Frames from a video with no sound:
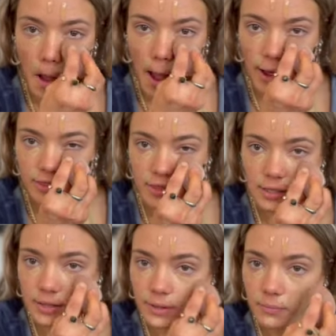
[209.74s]
I
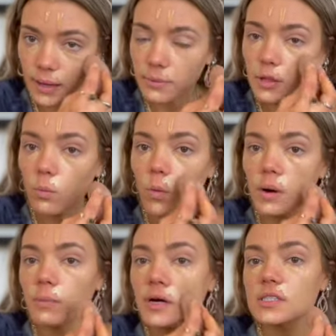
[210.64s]
think like maybe the
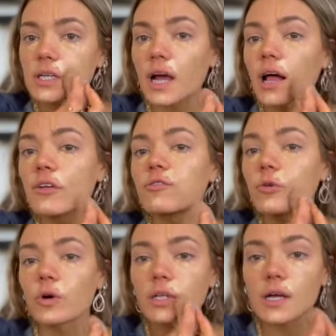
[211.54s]
warm parts of
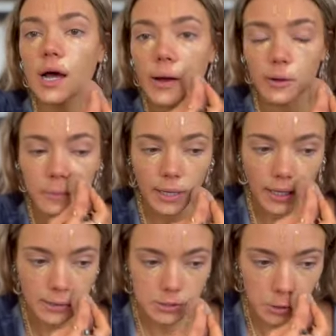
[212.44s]
California I would be
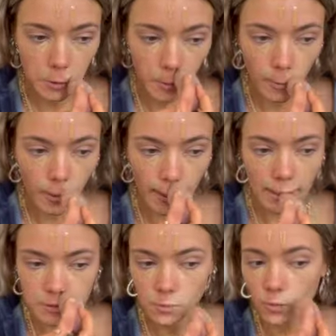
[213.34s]
into
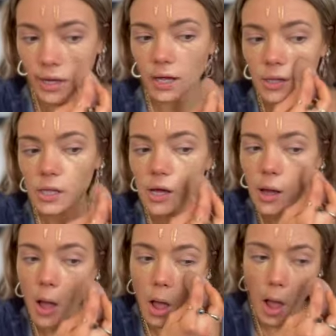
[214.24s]
as well.
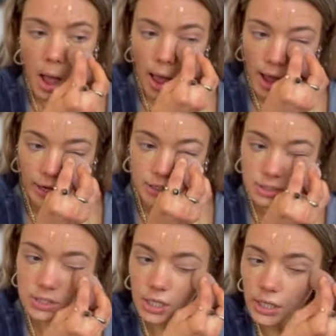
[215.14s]
I
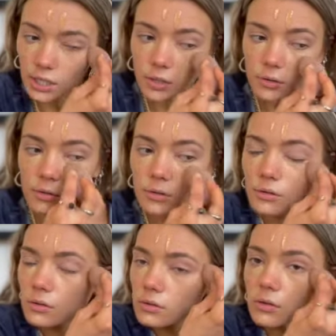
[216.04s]
just like,
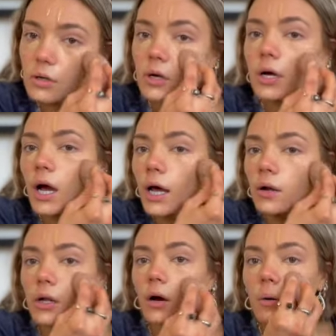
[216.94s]
I
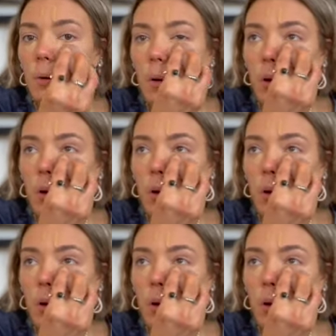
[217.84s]
don't know.